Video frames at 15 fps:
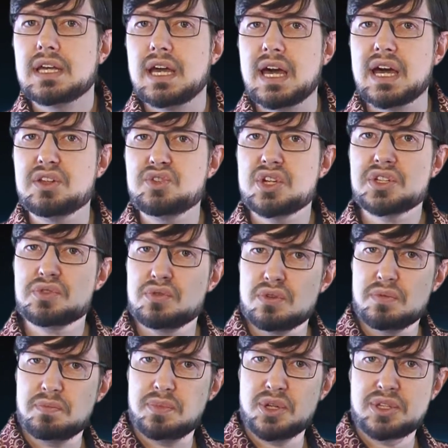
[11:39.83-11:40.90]
And just to
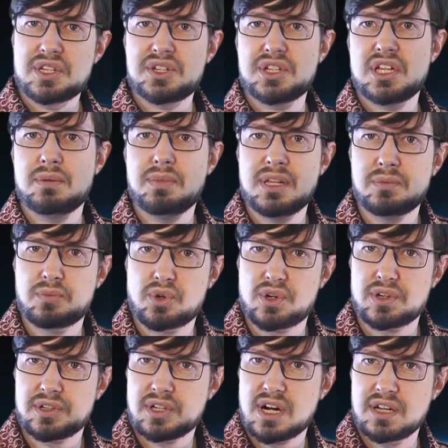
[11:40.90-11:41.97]
put this in a bit more
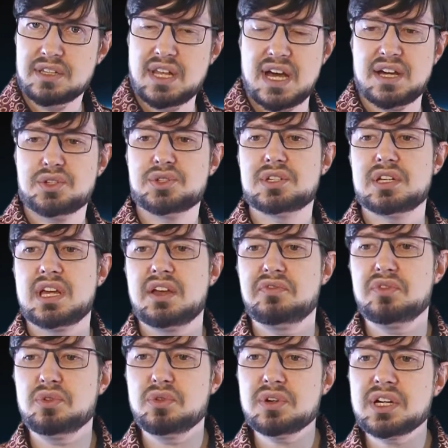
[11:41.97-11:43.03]
context, if
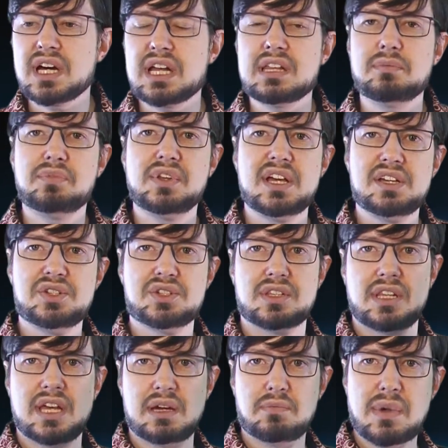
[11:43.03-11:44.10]
you look at a place
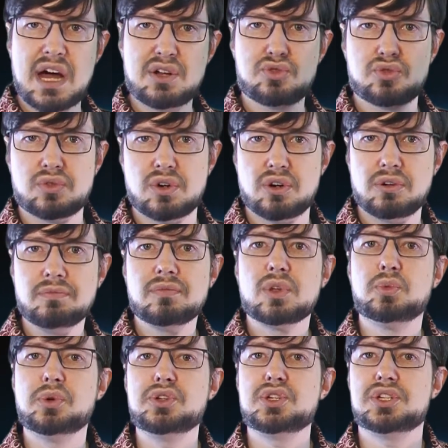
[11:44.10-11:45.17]
like Majuro,
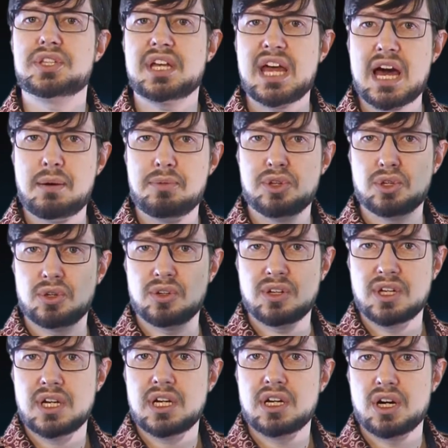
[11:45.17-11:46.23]
which is the capital
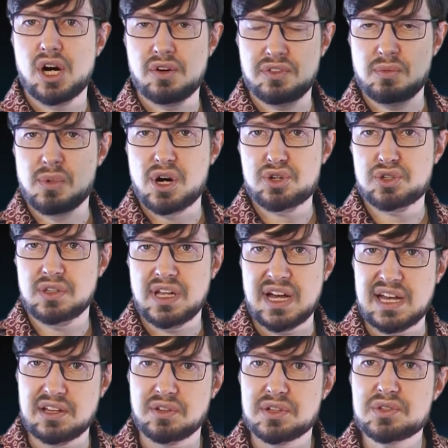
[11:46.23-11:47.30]
of the Marshall
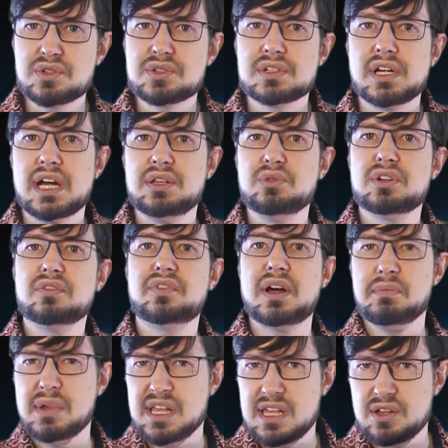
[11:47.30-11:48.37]
Islands, and you can find
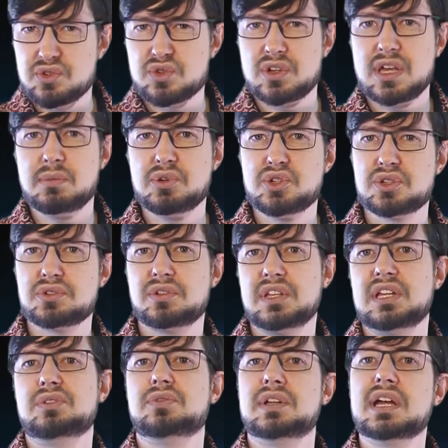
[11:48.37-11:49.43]
many images on the
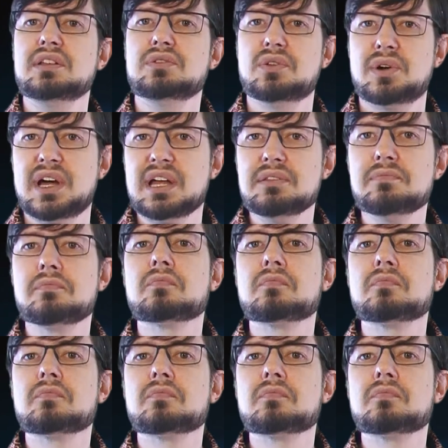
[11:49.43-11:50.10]
internet, go ahead.